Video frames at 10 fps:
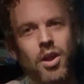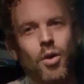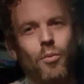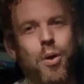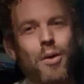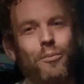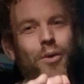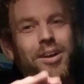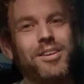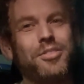
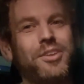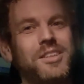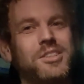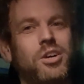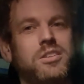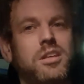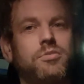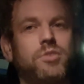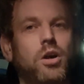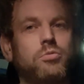One of the things that I did
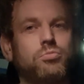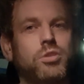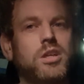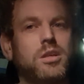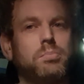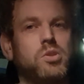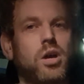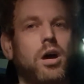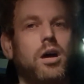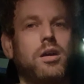find really
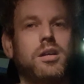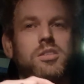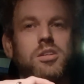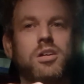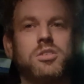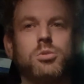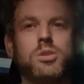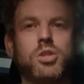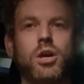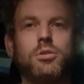bizarre is that I do a
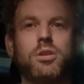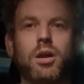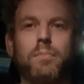joke